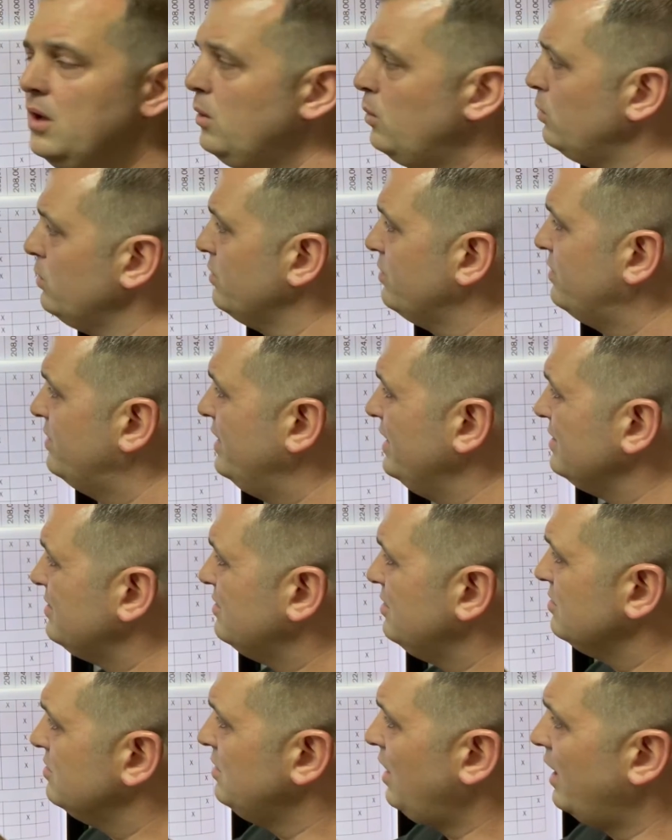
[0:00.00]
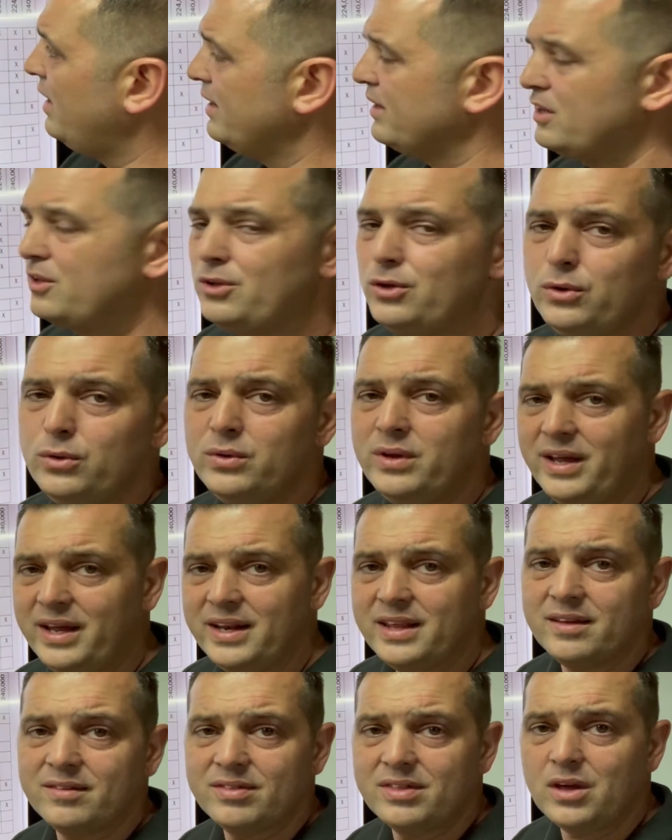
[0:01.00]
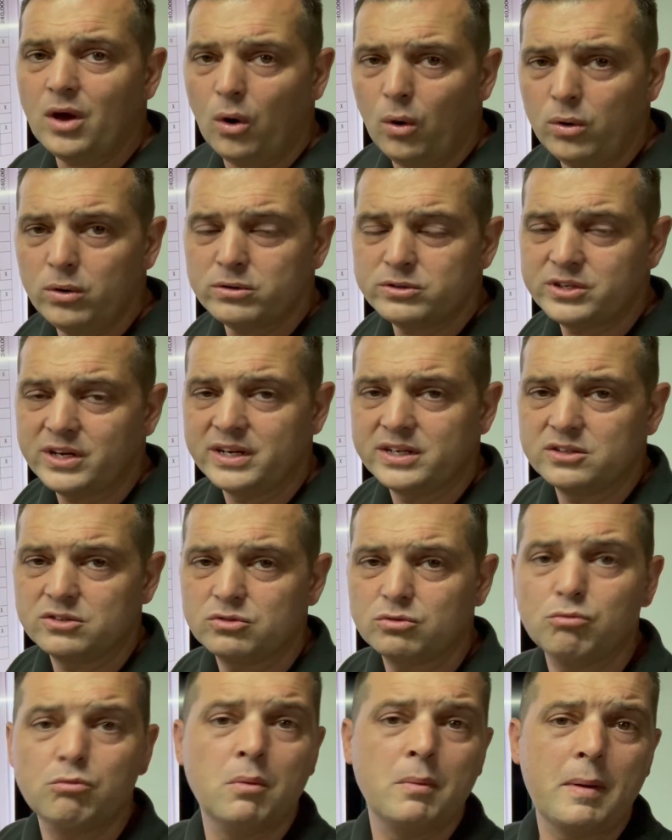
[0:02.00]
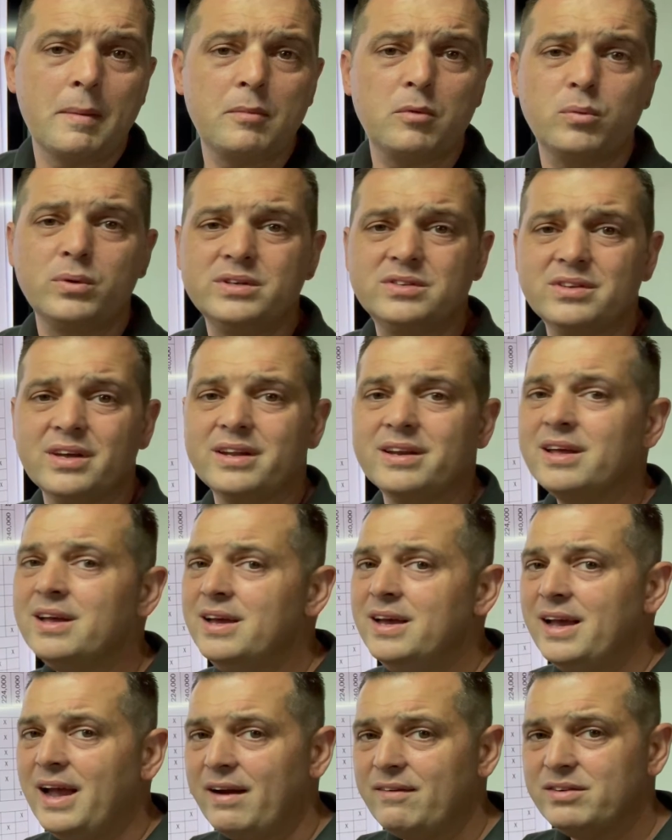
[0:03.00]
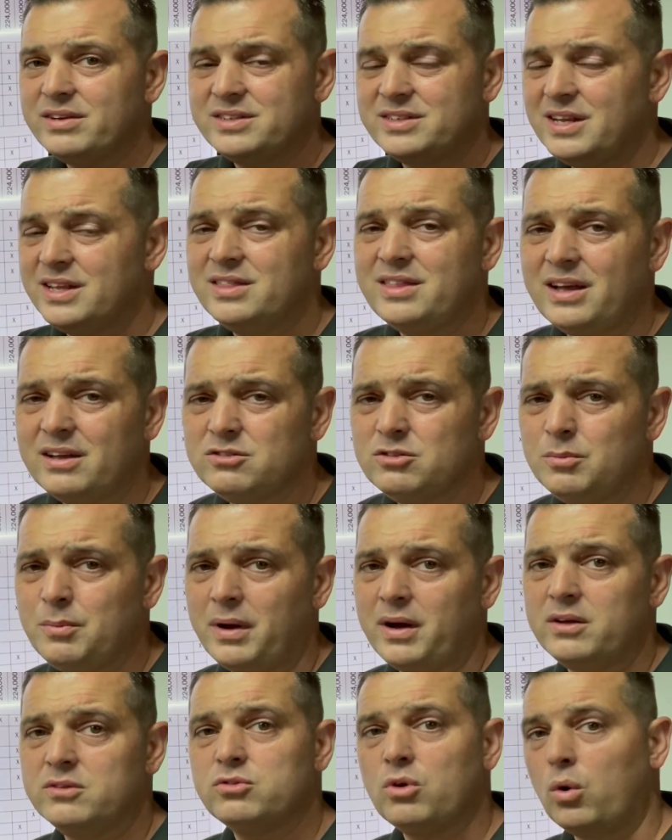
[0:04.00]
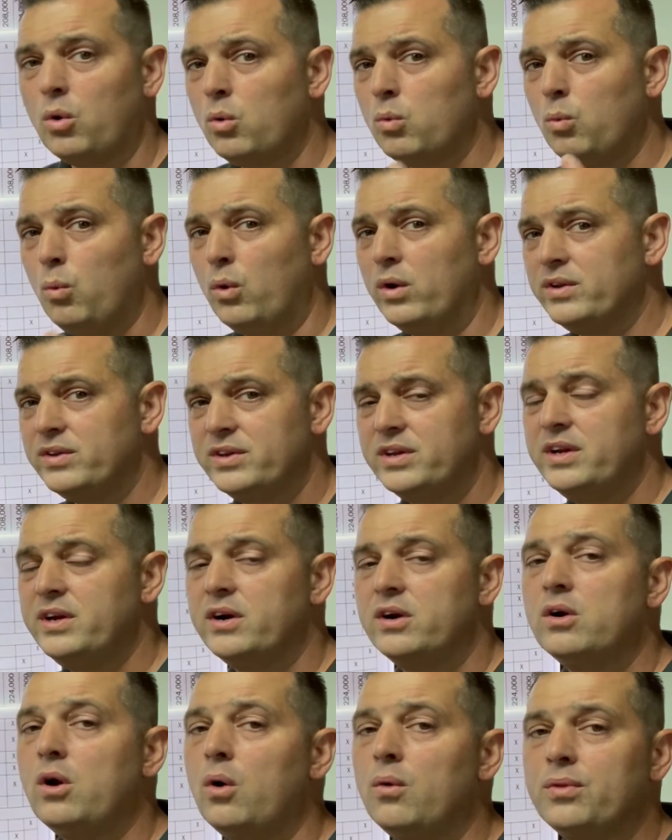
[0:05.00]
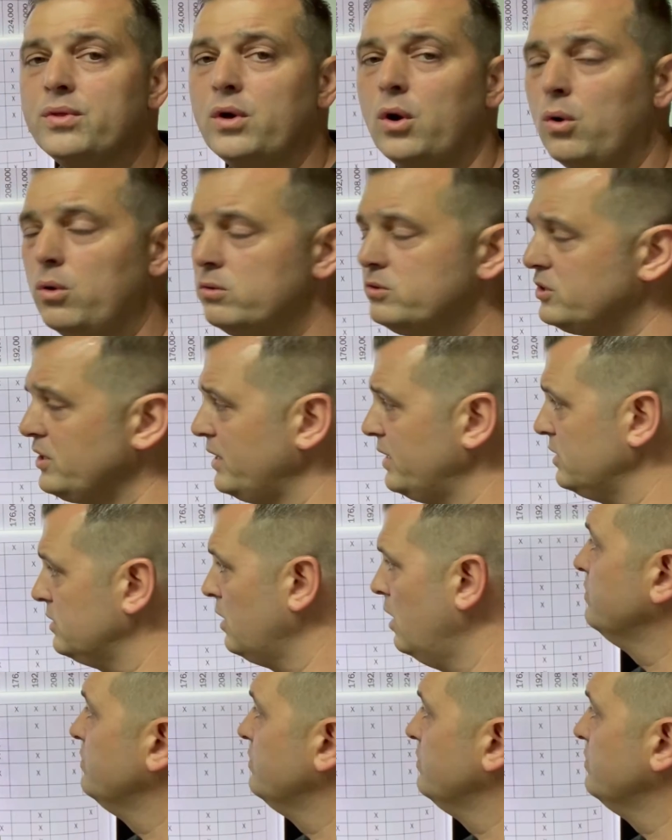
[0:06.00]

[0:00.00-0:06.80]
Well, this does not include any of the oil changes. Remember, we said every 10,000 miles or 1 year on the oil change.